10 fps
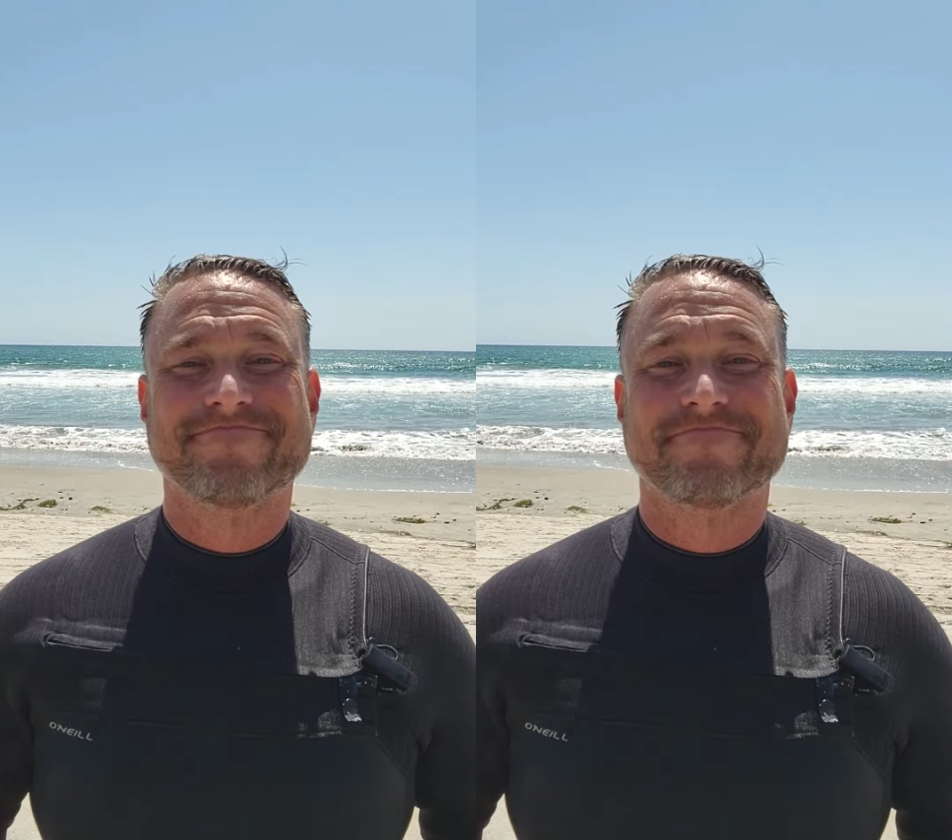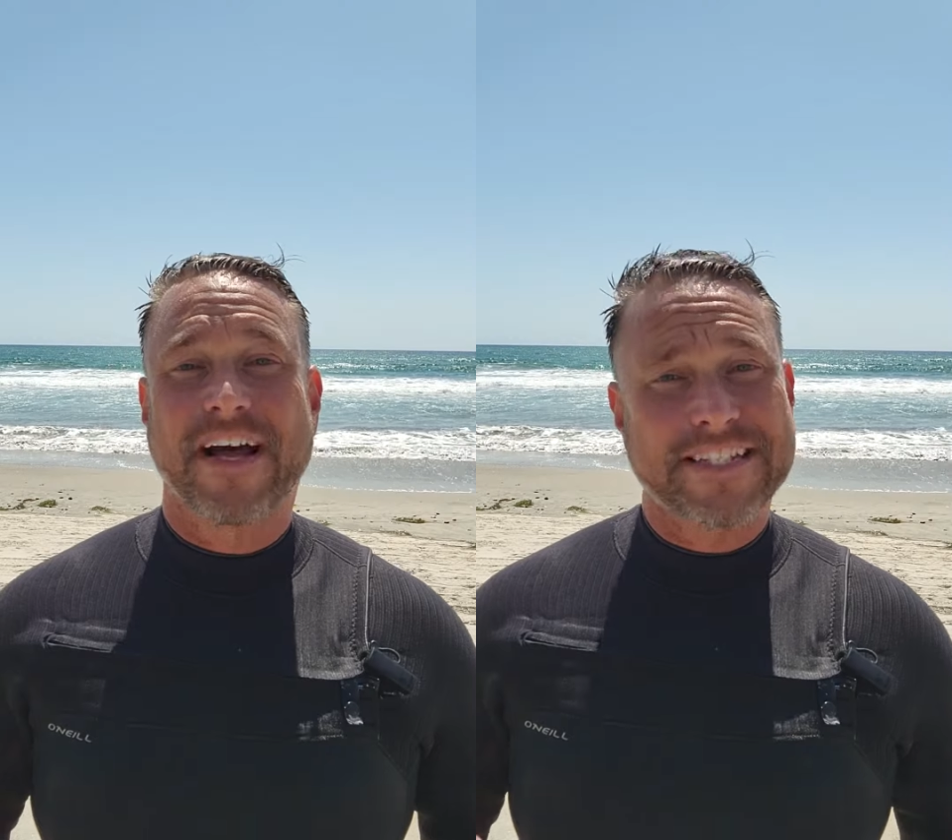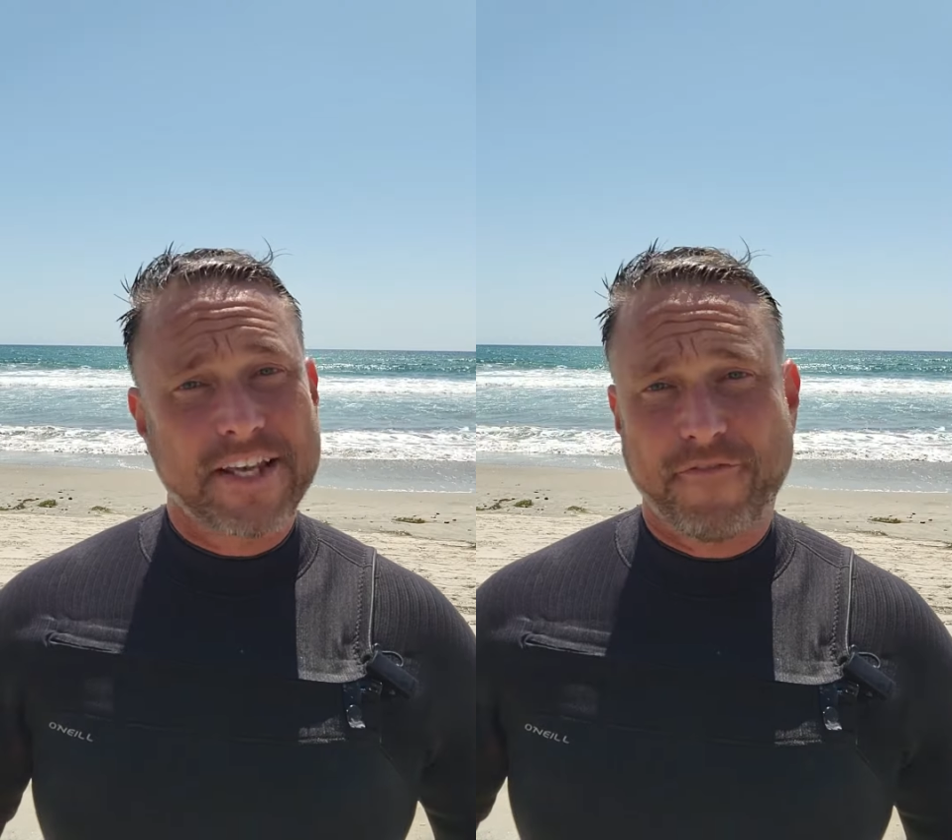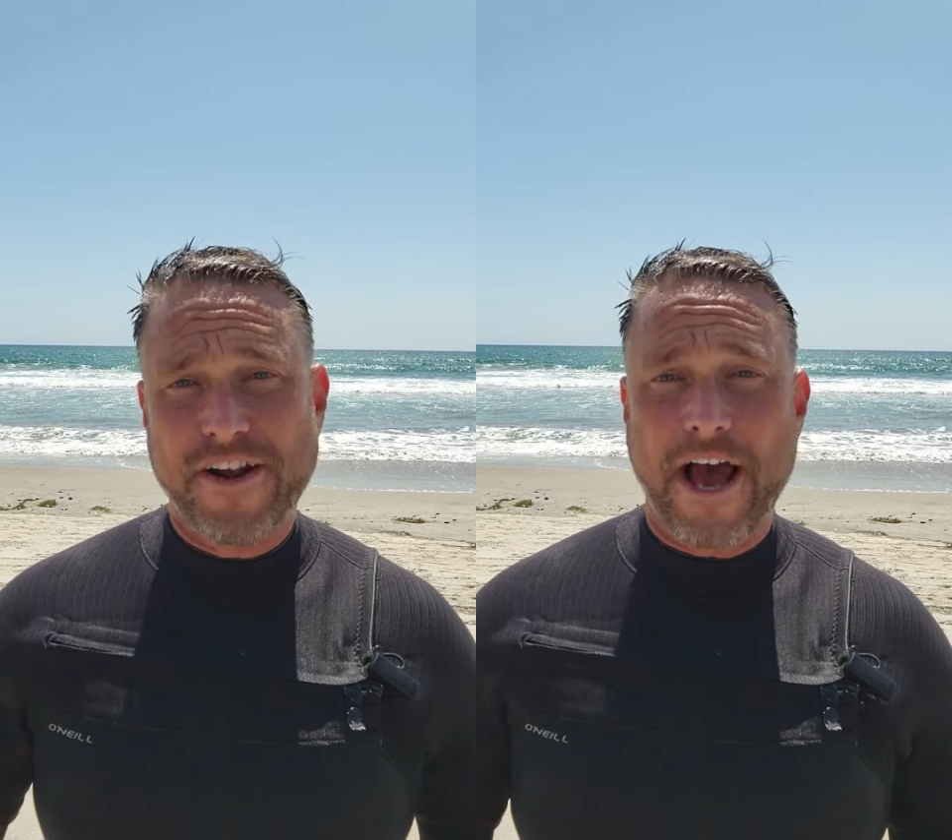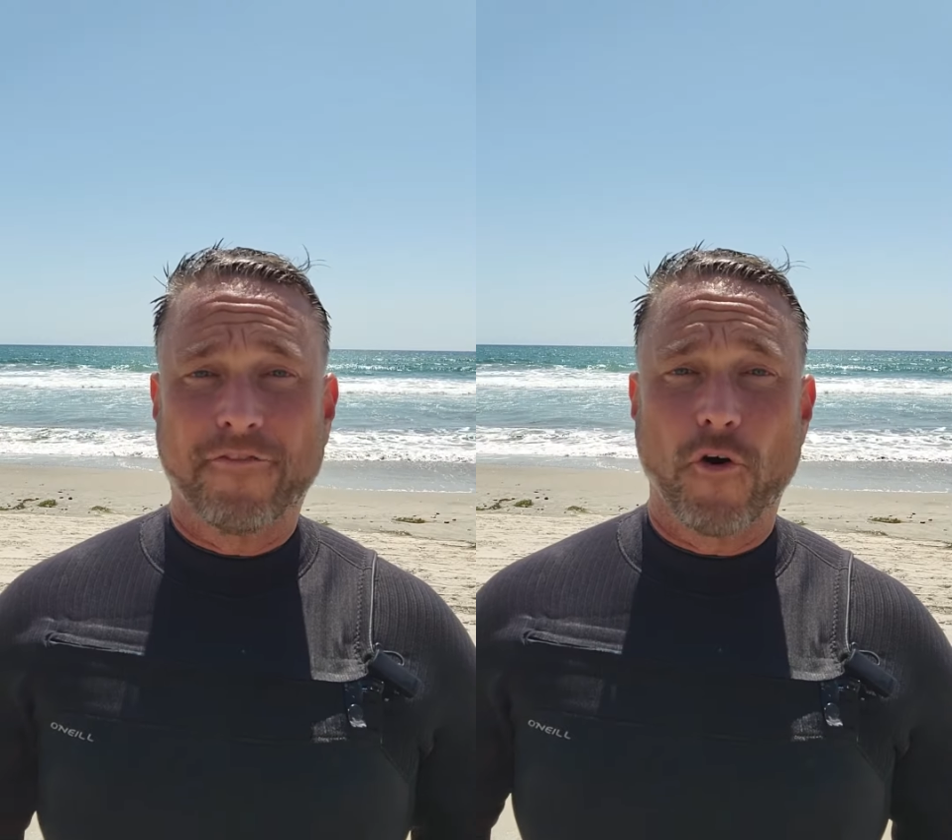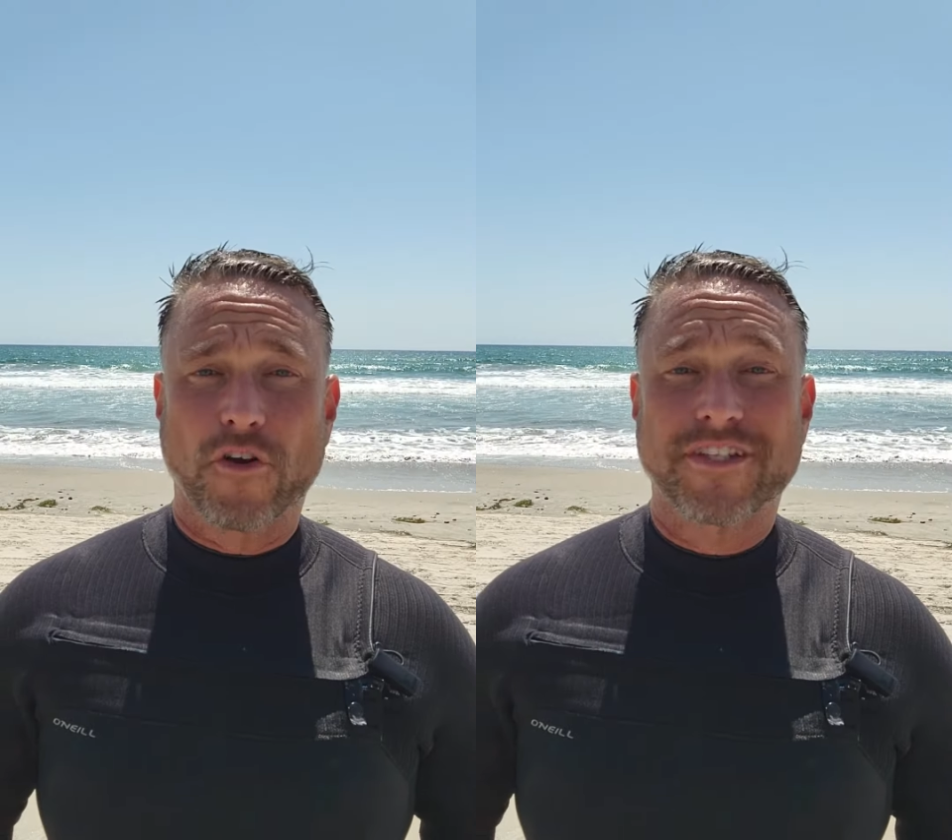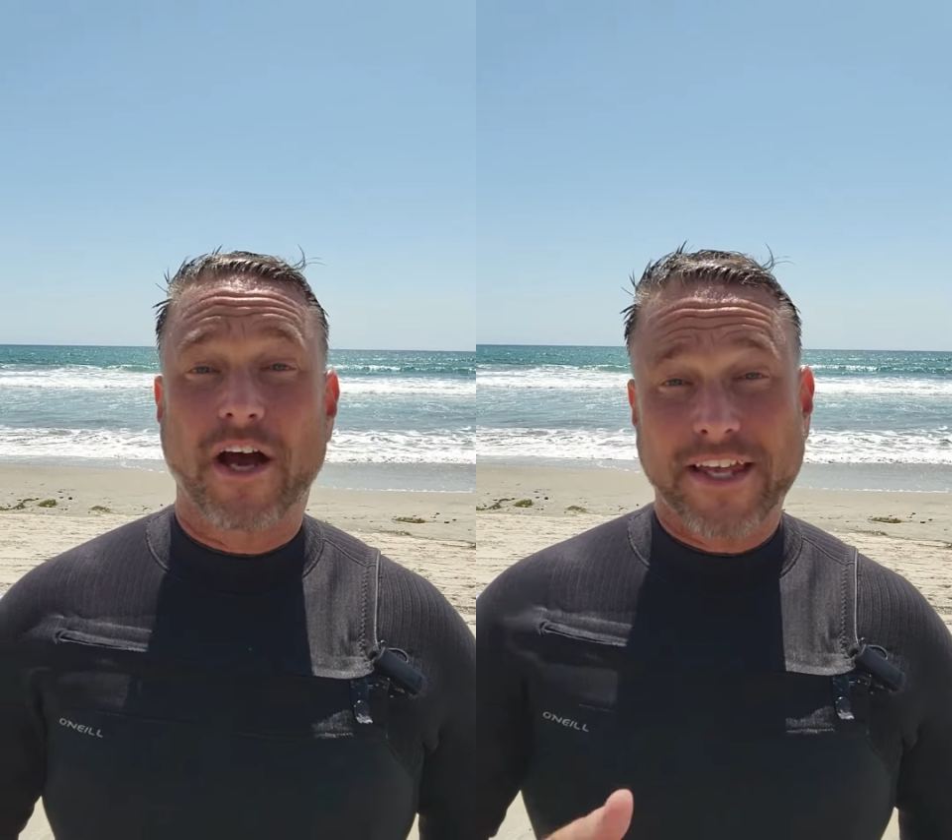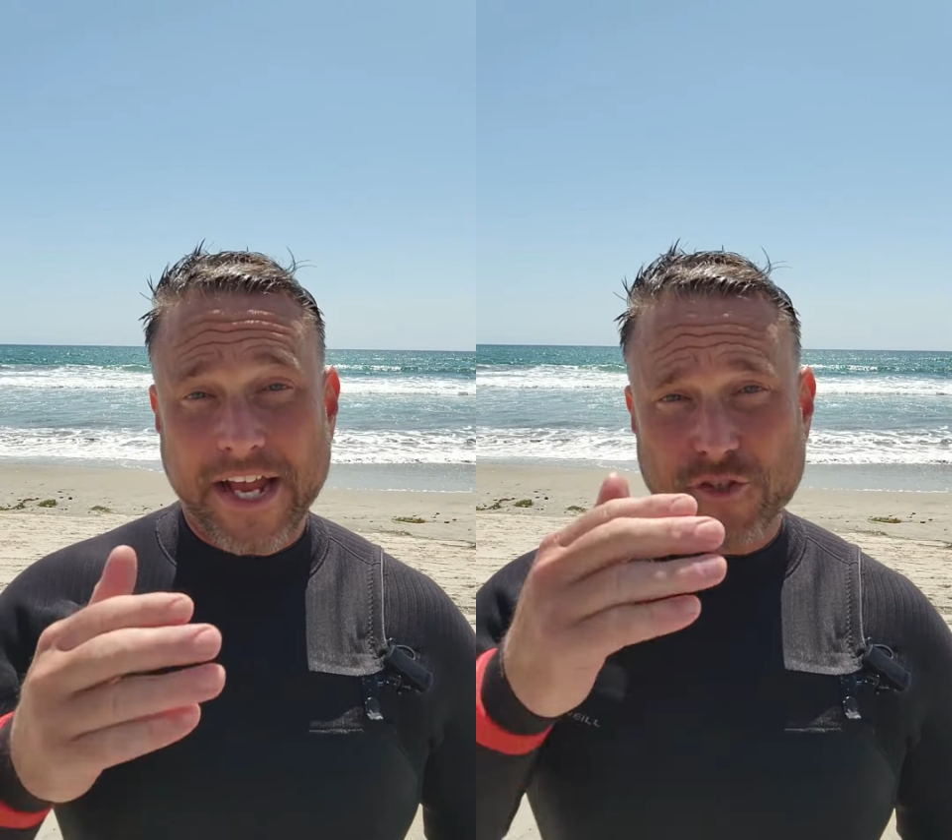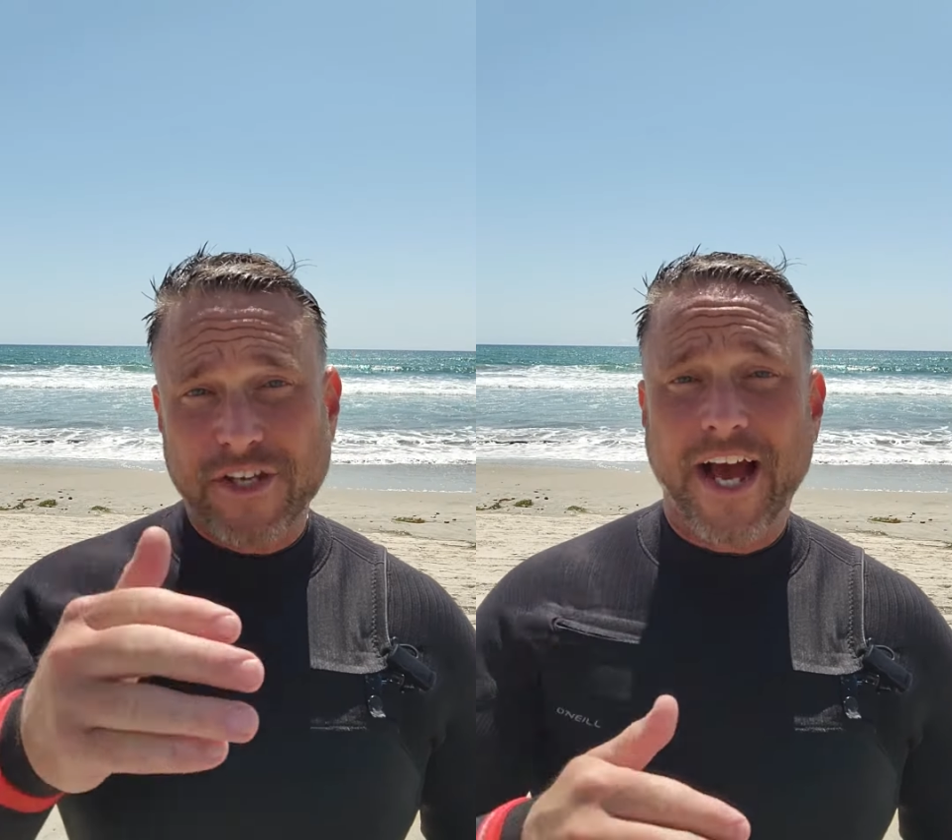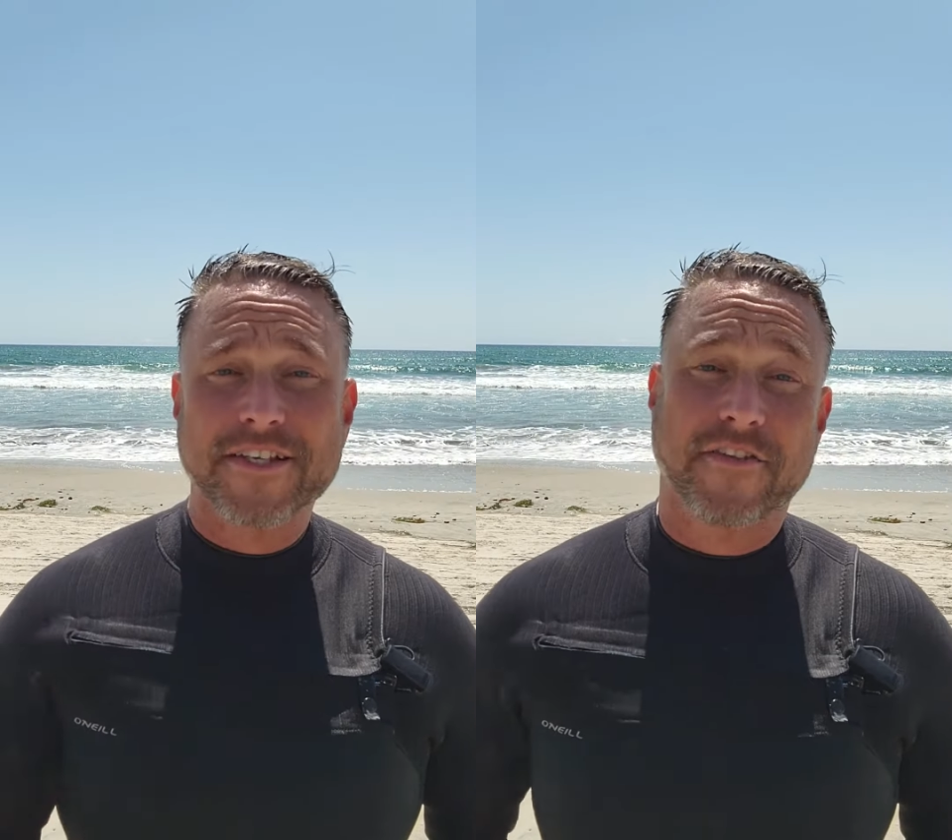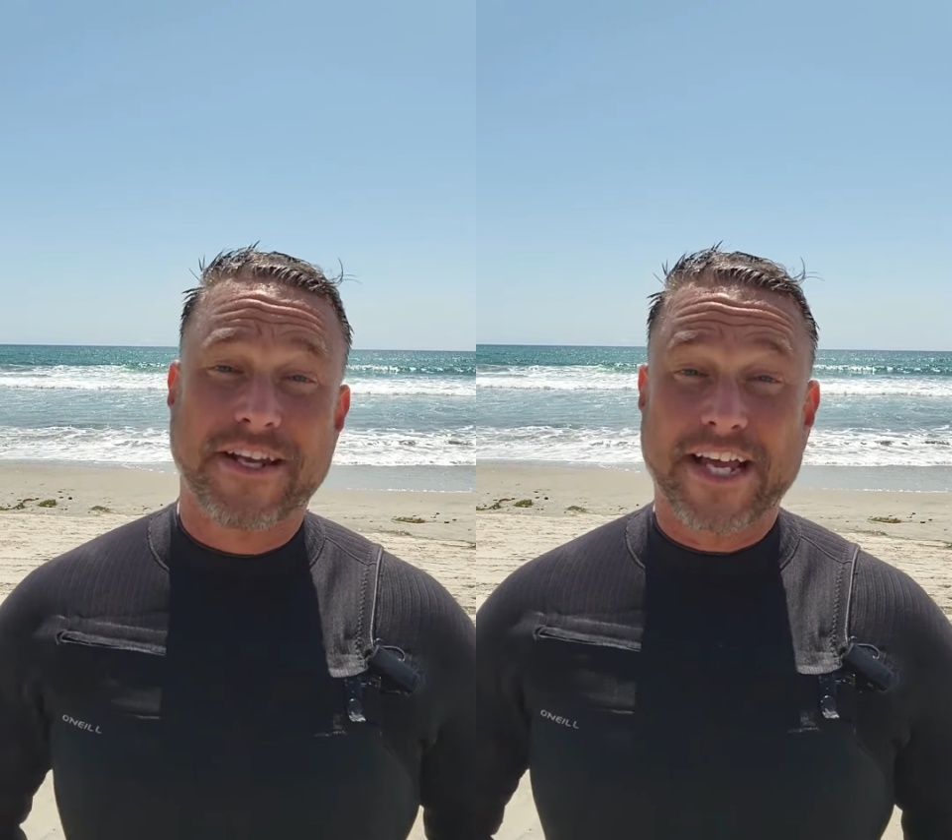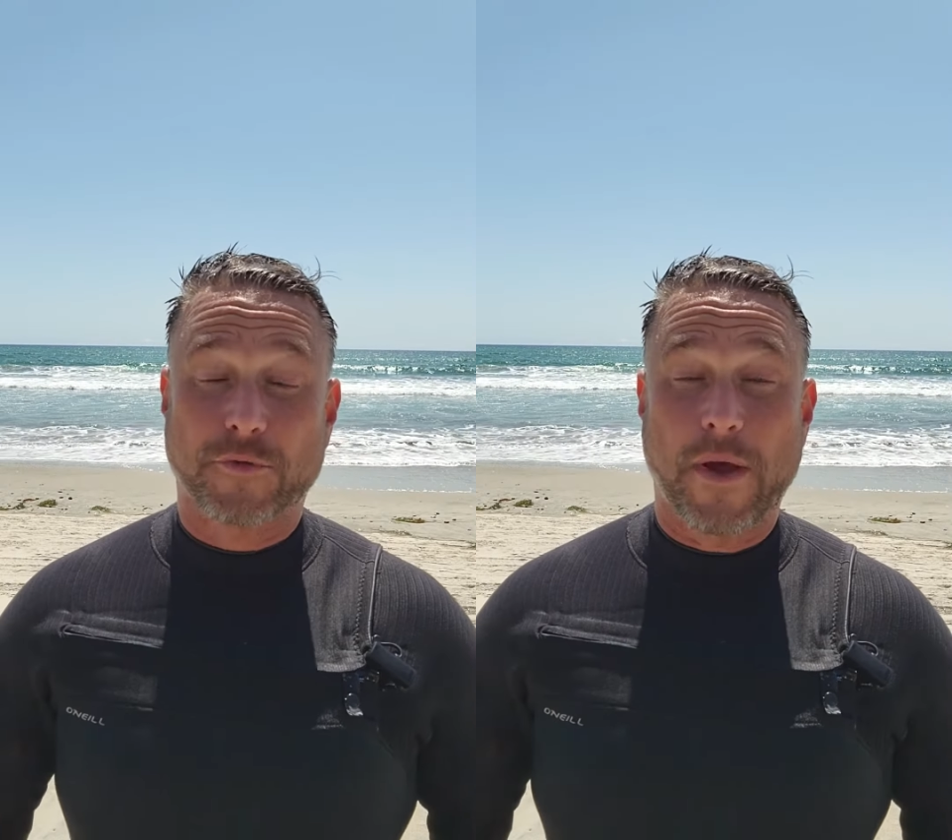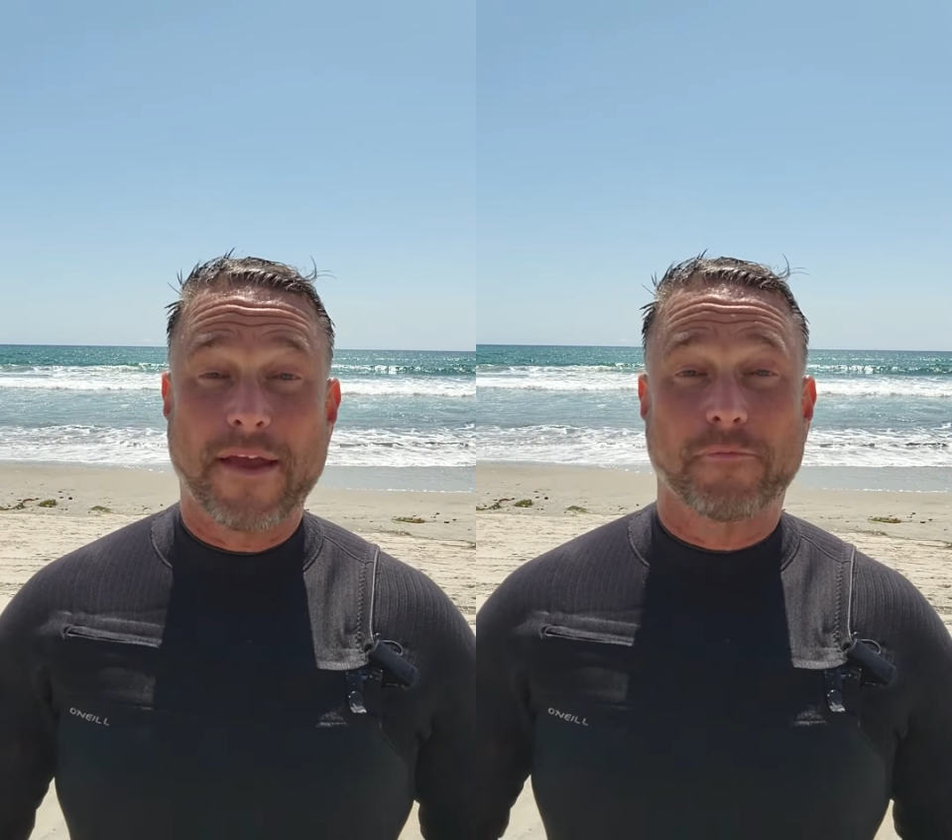That's it for now, folks. I'll catch you guys on the next wave.